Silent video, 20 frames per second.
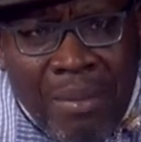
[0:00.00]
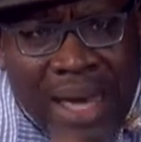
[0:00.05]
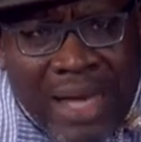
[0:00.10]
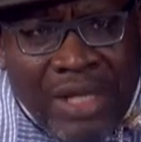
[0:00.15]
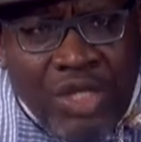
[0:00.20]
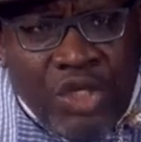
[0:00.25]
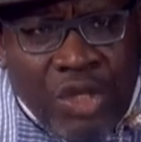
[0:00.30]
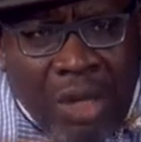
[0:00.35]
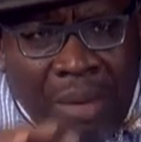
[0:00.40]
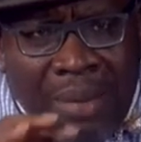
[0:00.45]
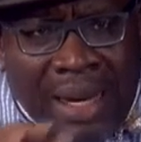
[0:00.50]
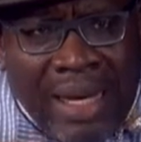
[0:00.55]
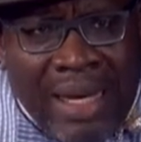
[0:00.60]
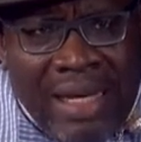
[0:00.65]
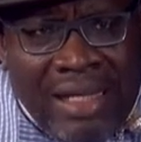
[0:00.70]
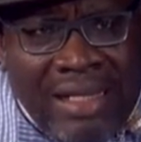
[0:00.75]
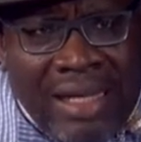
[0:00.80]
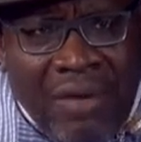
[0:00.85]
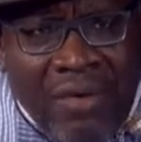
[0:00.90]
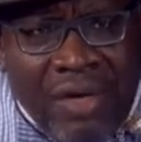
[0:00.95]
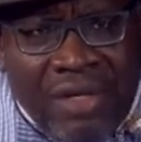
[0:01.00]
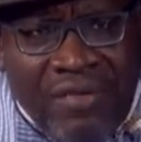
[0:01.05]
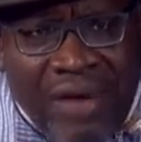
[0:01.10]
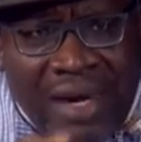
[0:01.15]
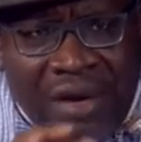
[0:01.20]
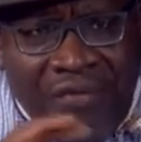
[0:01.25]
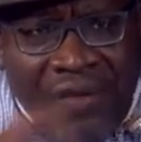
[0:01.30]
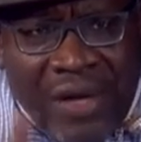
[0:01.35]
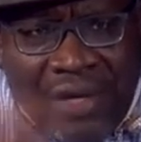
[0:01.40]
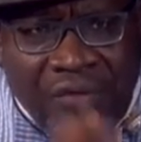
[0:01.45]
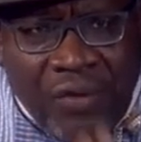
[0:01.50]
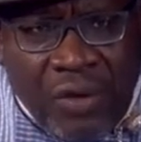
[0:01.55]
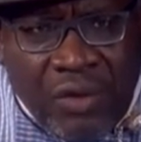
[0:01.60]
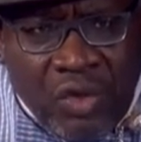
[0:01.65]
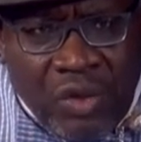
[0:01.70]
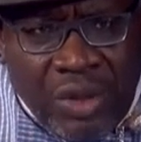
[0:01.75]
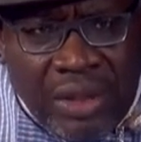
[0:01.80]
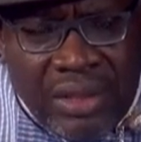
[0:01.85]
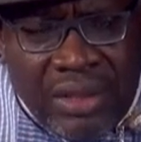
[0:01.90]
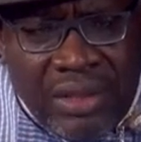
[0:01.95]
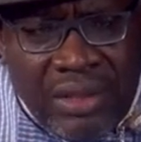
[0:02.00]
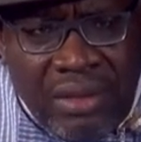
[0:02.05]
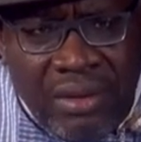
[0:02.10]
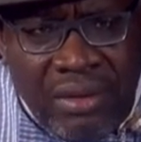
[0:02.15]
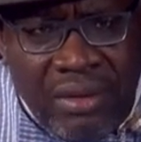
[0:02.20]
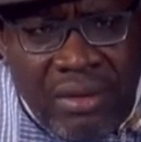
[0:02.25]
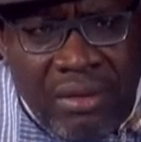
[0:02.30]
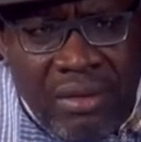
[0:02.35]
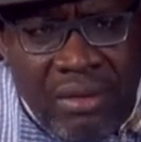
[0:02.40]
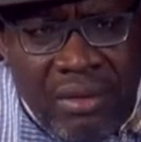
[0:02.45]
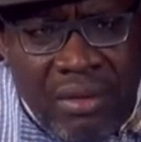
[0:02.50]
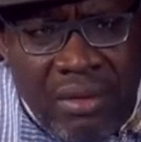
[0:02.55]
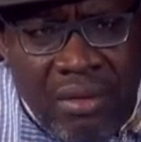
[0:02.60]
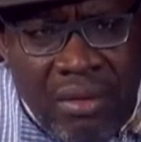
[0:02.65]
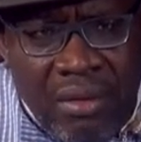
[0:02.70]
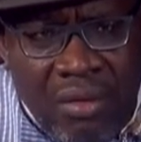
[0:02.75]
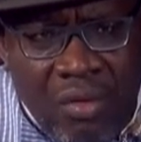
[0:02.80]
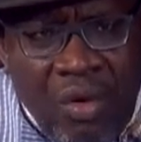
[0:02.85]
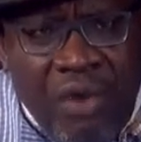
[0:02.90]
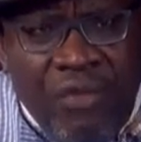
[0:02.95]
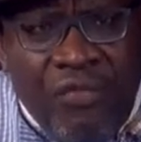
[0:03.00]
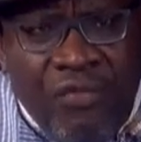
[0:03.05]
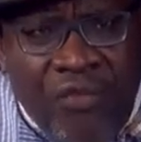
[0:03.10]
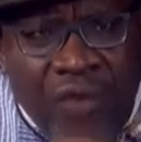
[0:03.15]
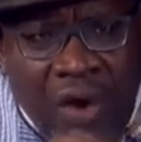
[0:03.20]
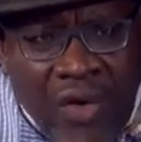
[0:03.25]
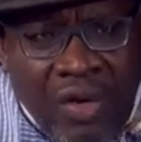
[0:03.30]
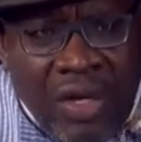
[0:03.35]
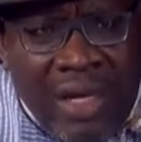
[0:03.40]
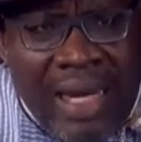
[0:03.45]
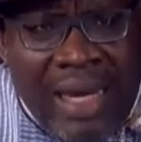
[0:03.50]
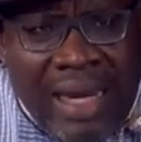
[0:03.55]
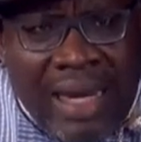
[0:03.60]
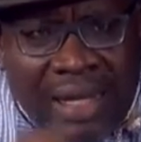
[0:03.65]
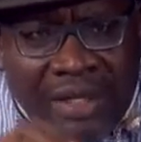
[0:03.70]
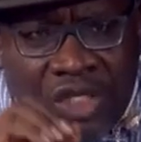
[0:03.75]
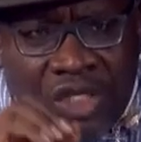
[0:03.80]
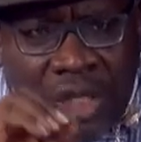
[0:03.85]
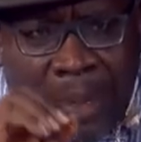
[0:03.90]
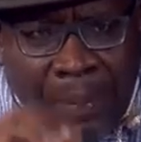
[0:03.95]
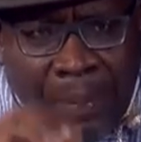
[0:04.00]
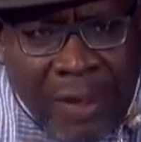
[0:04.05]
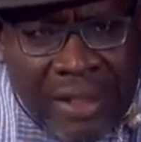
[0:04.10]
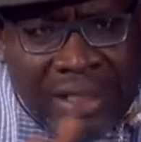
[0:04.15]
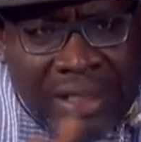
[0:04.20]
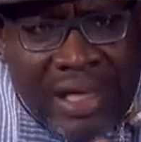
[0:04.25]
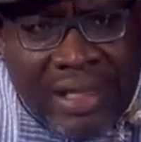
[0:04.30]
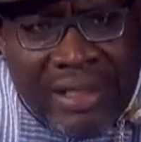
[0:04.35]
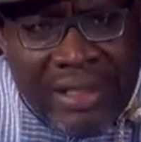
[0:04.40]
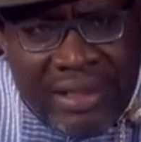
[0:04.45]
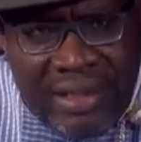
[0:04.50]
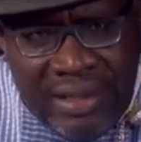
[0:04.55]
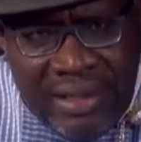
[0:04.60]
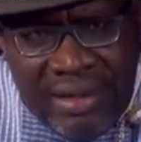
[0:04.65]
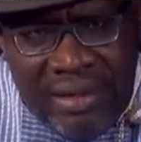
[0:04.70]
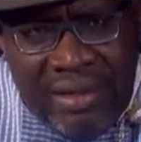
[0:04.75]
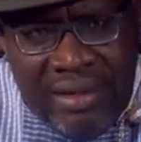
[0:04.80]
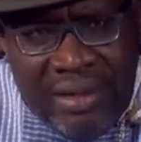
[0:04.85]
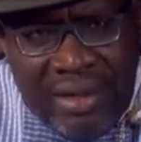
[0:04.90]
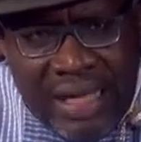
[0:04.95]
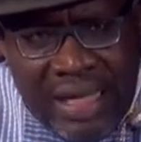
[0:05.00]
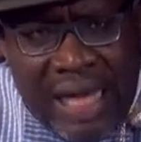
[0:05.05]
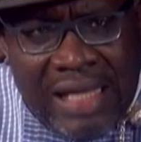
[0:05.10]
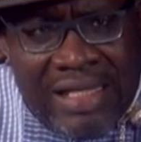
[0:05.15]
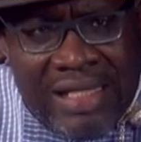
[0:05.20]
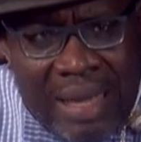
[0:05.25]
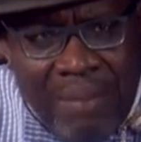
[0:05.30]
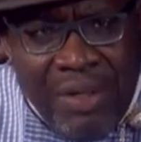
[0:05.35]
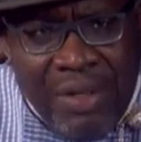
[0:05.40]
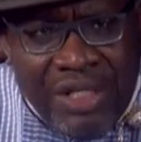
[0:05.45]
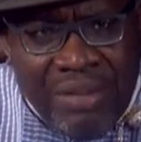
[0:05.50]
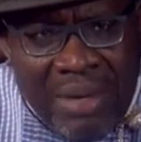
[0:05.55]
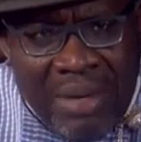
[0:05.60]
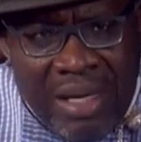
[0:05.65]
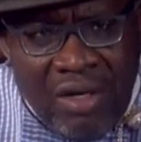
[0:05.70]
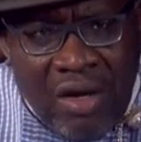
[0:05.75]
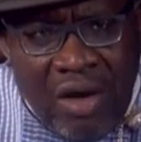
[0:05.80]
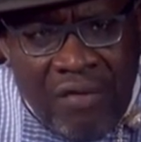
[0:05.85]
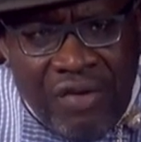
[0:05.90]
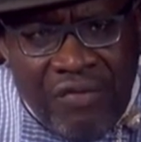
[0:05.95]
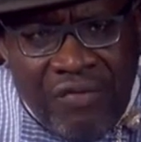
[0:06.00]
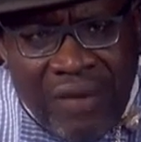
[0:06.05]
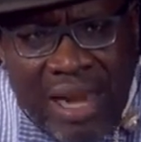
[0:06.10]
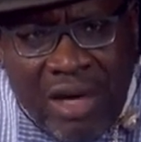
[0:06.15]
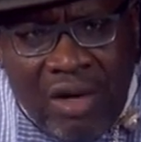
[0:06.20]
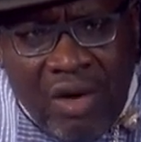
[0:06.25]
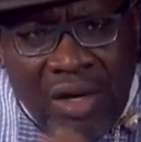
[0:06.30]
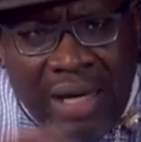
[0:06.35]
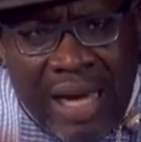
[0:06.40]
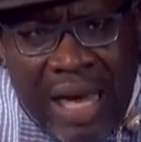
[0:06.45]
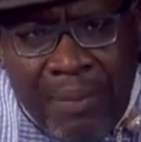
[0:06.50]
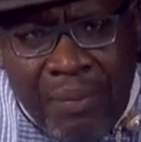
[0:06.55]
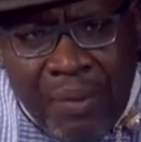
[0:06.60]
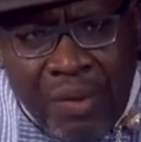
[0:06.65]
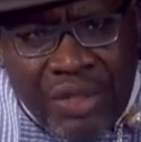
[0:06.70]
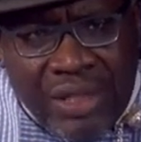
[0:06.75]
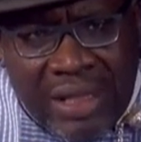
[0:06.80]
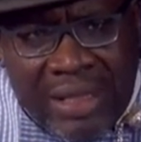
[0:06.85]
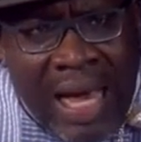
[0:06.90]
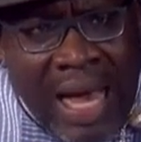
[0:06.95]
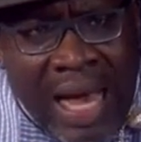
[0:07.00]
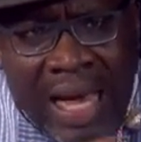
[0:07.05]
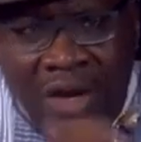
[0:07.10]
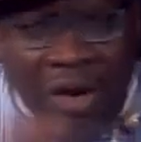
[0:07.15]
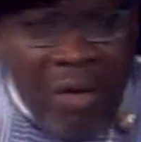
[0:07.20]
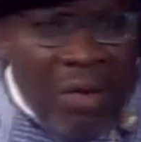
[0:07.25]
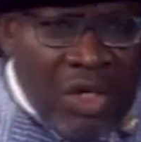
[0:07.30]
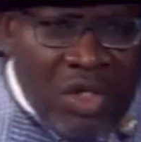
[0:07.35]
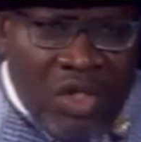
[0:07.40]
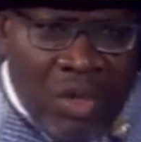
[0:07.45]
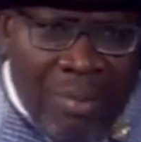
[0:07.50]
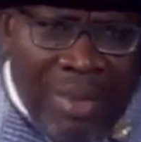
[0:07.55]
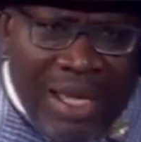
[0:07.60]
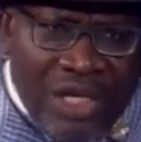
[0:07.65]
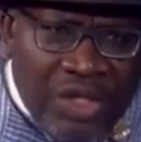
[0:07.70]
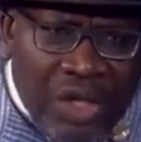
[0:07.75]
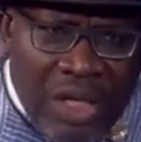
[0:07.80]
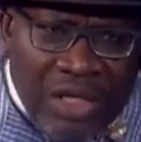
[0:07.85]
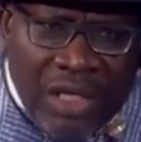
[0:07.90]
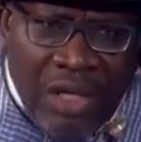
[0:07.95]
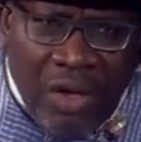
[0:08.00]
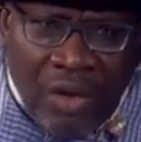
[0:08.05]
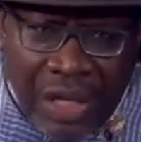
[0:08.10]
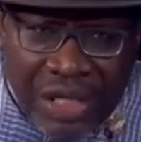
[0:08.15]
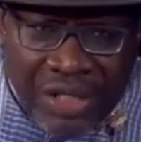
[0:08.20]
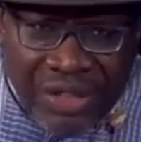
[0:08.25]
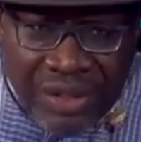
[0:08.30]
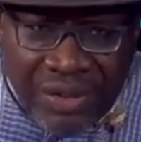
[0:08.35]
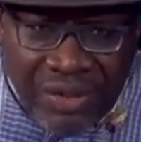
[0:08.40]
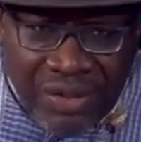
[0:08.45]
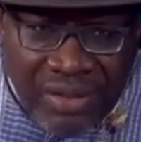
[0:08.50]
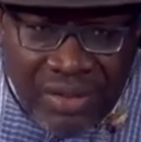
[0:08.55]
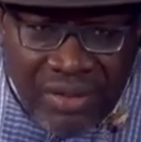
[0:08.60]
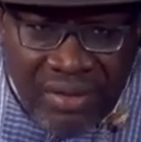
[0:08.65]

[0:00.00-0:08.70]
sure Bayelsa was very faithful to it. We funded and supported the establishment of the Falcon Eye project. I don't want to mention the locations,